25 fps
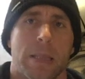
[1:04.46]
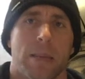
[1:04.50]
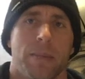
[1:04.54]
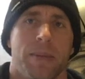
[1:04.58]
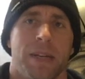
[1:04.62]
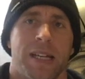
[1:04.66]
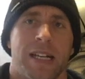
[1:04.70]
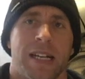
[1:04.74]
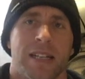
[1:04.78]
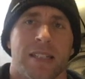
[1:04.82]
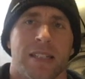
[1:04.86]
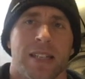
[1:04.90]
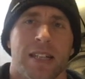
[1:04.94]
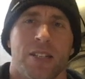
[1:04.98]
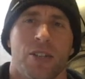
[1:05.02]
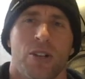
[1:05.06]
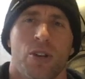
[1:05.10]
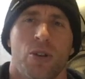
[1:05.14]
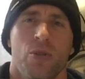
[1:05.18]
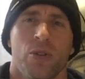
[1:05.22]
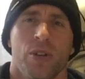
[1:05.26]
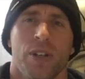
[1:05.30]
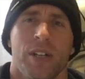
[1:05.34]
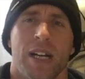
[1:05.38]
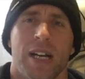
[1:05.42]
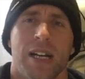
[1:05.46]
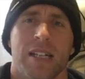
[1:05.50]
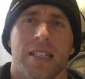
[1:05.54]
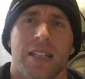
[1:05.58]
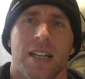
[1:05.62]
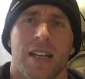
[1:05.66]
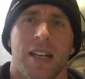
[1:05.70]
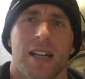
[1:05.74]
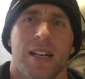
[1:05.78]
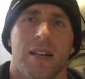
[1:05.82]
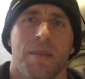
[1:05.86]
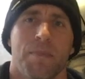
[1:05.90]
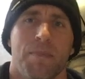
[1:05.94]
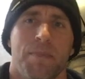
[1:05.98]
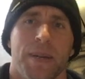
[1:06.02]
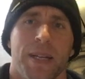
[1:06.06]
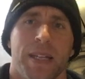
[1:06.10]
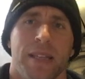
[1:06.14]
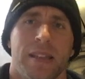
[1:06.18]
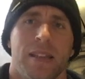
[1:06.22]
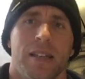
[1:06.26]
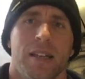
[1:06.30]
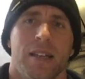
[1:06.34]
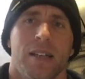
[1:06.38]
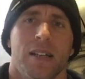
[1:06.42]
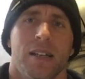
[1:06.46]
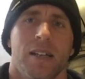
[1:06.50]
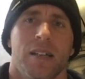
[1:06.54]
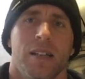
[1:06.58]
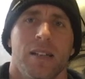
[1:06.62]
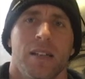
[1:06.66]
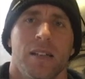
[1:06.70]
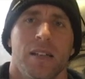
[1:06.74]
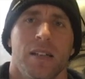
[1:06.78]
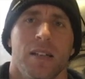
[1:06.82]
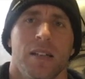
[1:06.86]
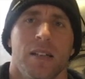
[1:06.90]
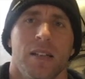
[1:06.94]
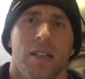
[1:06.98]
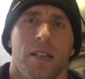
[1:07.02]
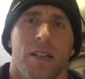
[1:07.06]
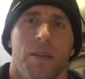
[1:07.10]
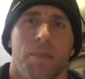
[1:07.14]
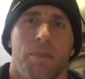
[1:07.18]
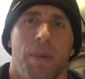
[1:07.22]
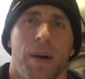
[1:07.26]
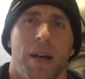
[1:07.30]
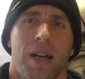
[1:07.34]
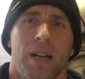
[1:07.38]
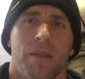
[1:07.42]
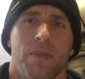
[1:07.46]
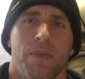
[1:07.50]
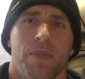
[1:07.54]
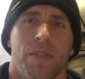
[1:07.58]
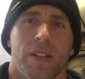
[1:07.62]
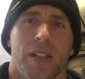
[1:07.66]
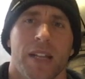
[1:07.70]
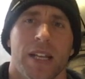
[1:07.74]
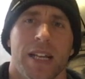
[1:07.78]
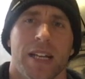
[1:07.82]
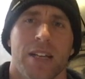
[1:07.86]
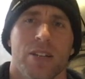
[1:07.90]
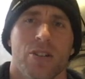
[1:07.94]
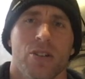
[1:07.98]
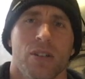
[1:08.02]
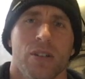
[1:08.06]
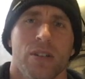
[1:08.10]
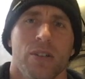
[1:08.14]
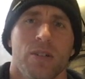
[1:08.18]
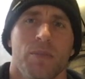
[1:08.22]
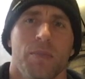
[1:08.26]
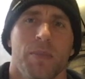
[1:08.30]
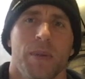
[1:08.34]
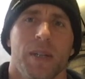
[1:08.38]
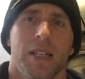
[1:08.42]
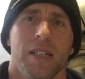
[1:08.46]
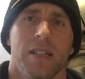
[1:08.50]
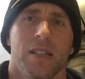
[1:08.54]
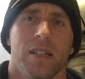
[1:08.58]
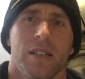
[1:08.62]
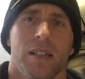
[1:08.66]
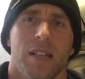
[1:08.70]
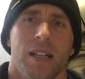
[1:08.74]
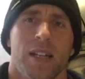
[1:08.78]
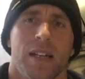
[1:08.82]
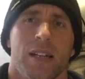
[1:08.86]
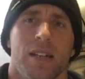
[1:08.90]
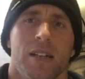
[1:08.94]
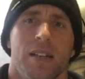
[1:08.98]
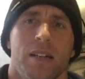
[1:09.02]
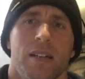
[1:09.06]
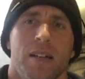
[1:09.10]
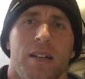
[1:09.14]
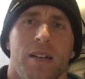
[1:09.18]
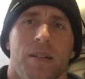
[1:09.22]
because I told you guys I kind of bent the bottom flange a little bit to let